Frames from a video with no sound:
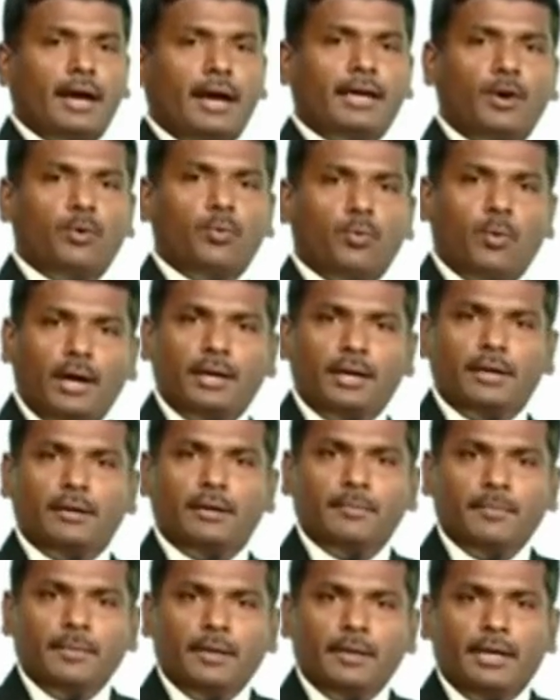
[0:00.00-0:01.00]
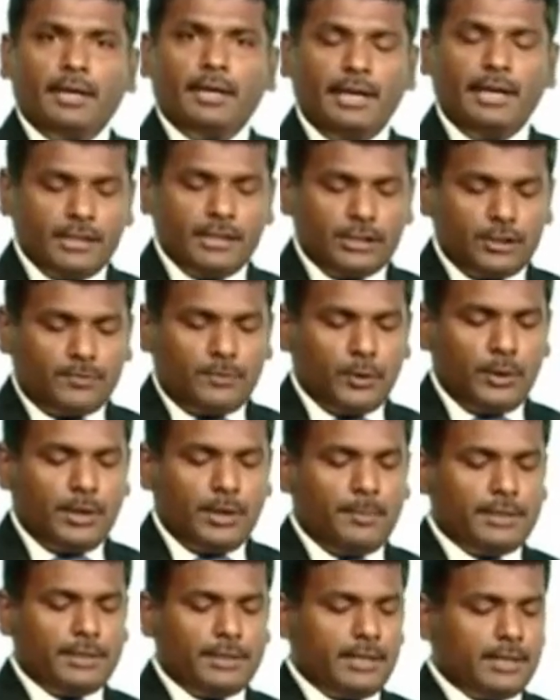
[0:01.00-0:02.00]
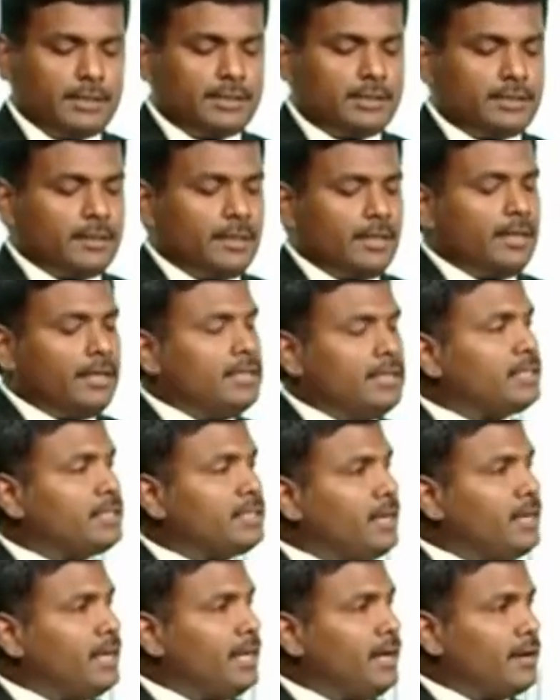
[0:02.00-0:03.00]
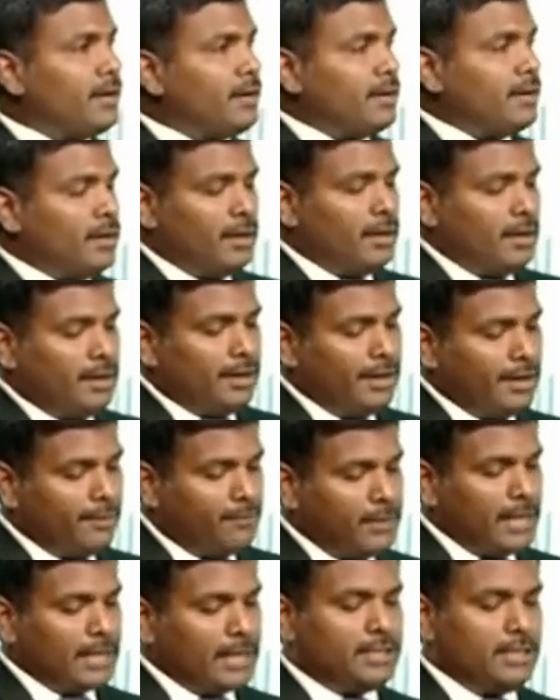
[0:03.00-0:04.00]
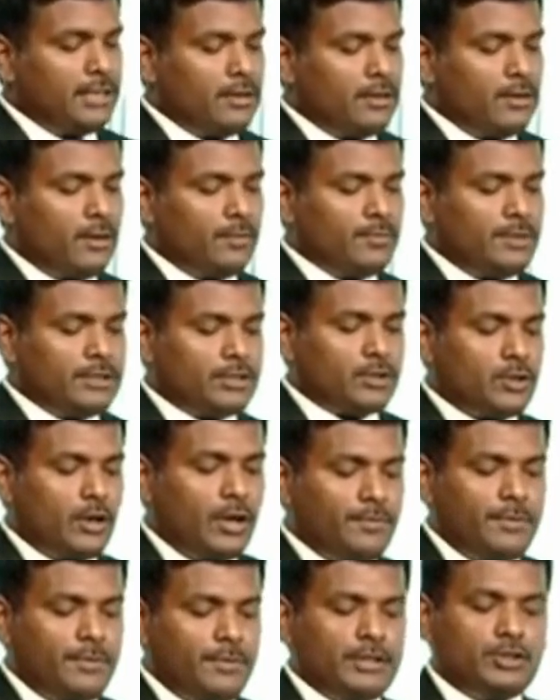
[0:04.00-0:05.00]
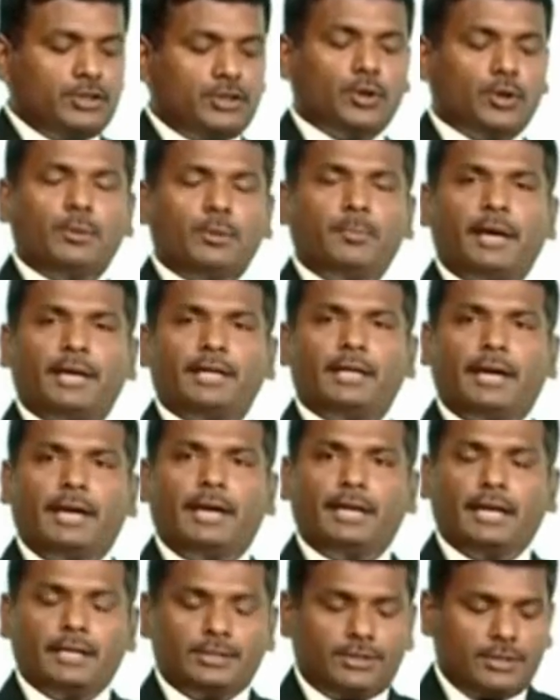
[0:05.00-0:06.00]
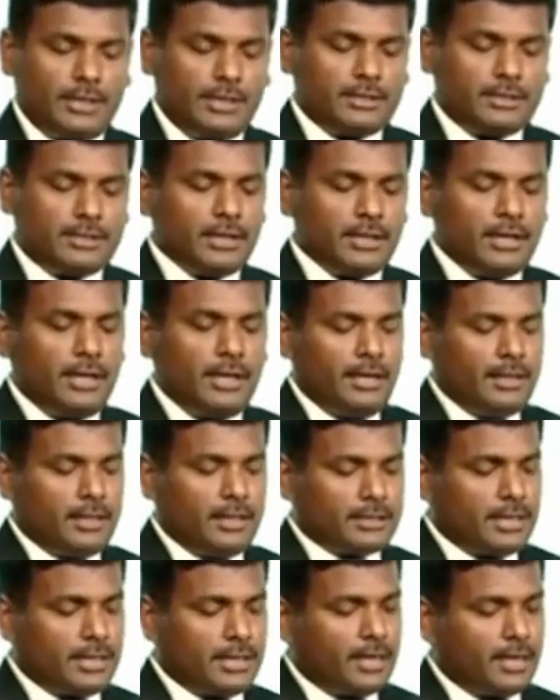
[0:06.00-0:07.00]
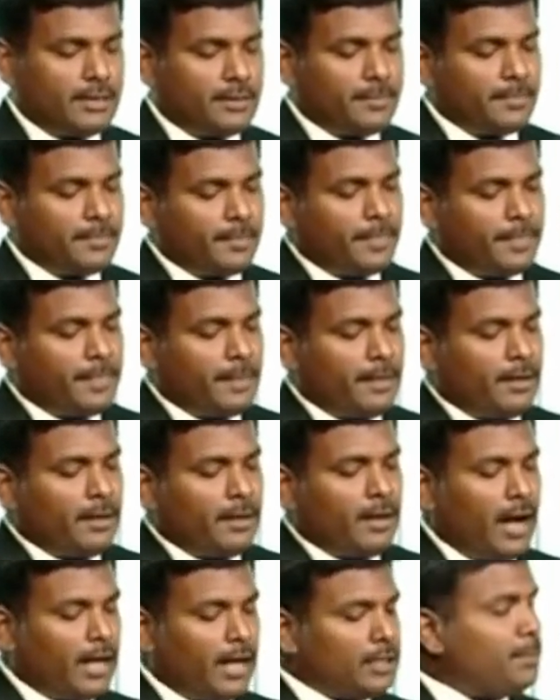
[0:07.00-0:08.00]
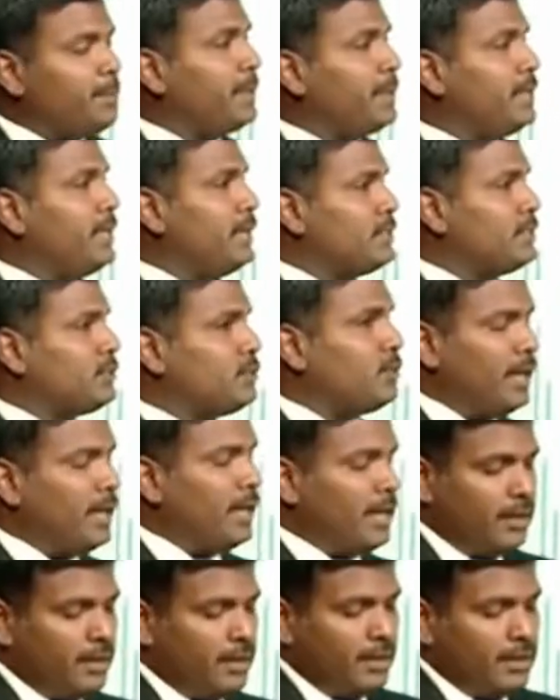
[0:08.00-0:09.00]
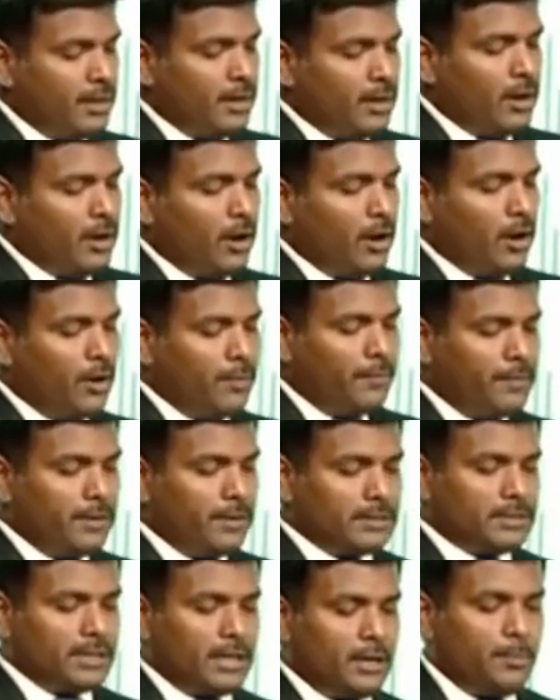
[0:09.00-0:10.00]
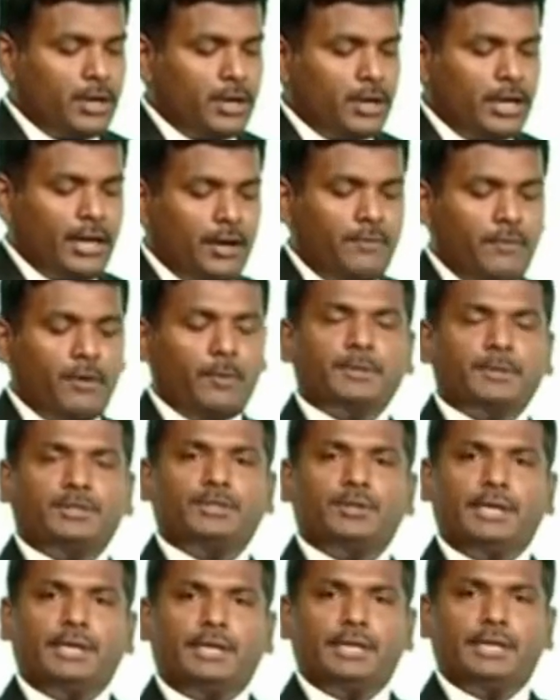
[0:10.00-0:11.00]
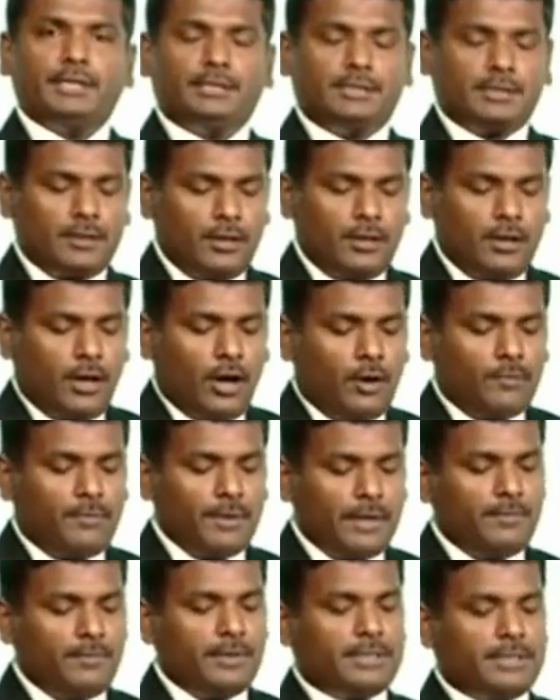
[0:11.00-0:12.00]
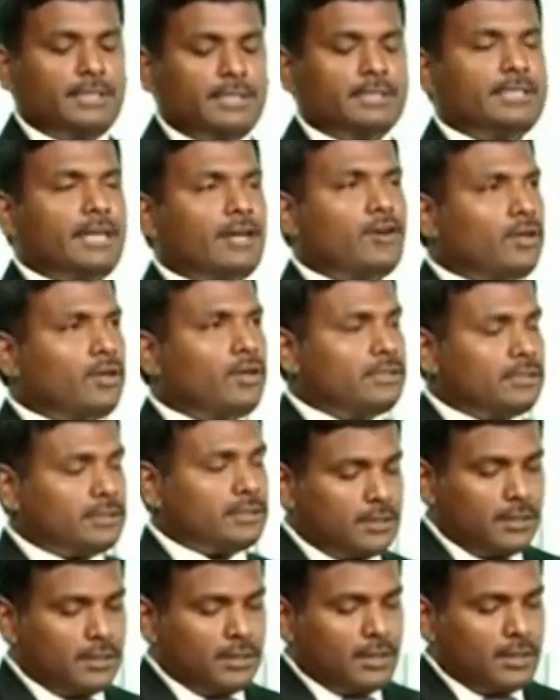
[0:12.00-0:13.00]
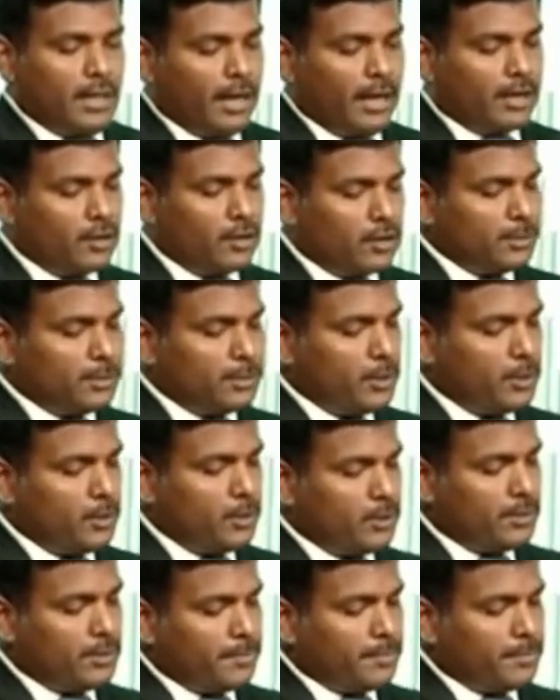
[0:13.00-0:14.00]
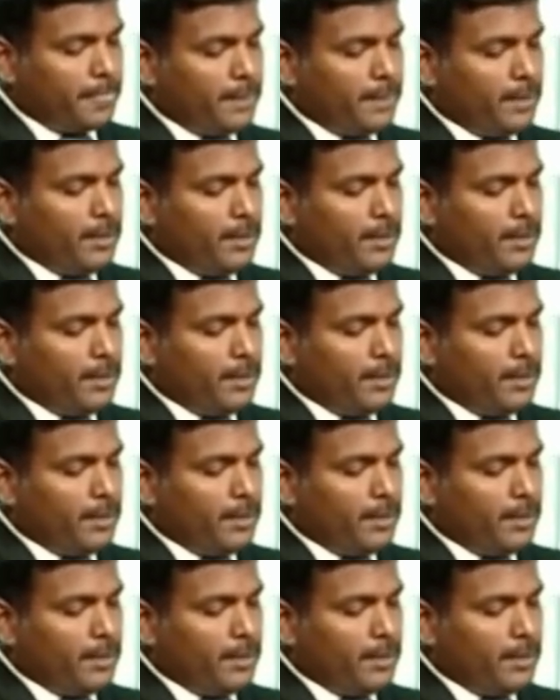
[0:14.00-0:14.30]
ranking one in ease of doing business is clear reflection of this confidence shown by the industries in the state. Andhra Pradesh today offers a bouquet of opportunities of investors across the board.